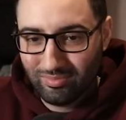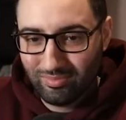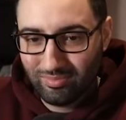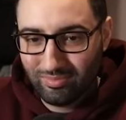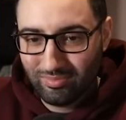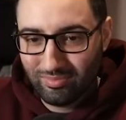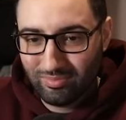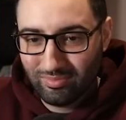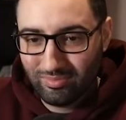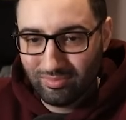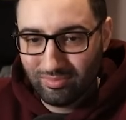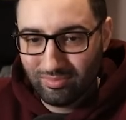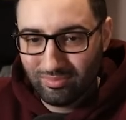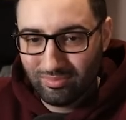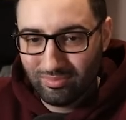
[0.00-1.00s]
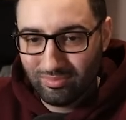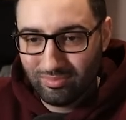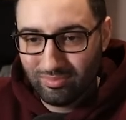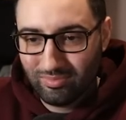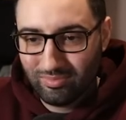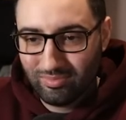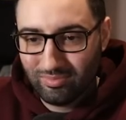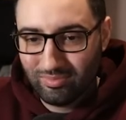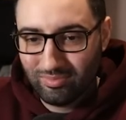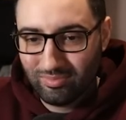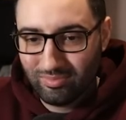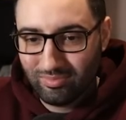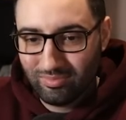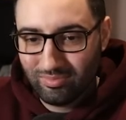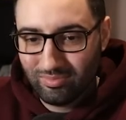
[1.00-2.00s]

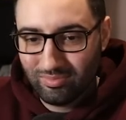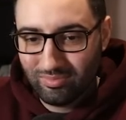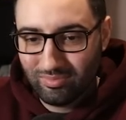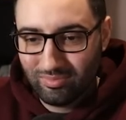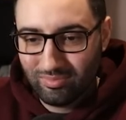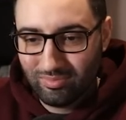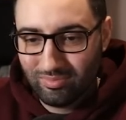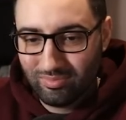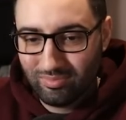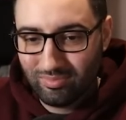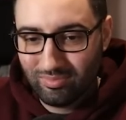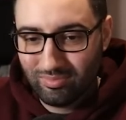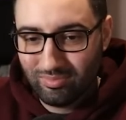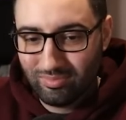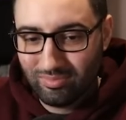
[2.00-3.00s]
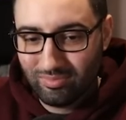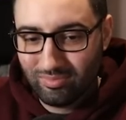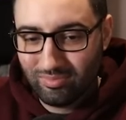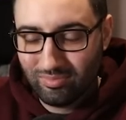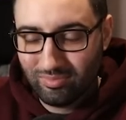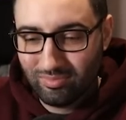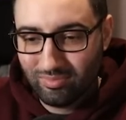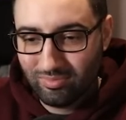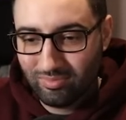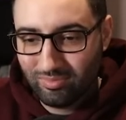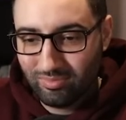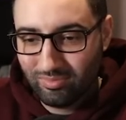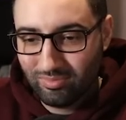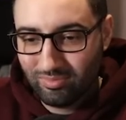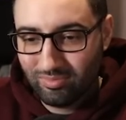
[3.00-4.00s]

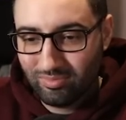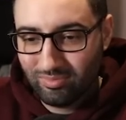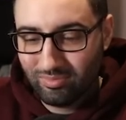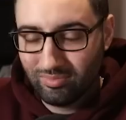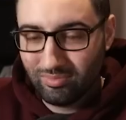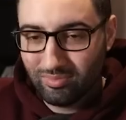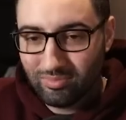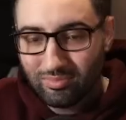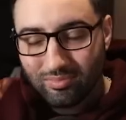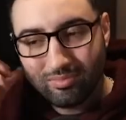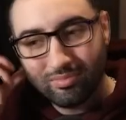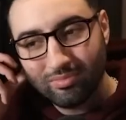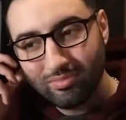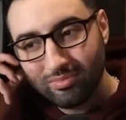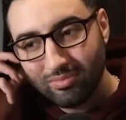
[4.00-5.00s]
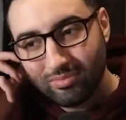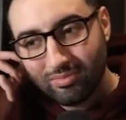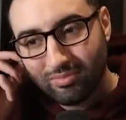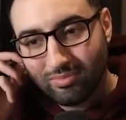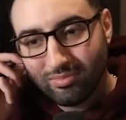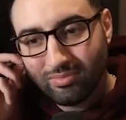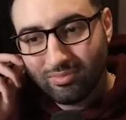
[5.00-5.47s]
(not speaking)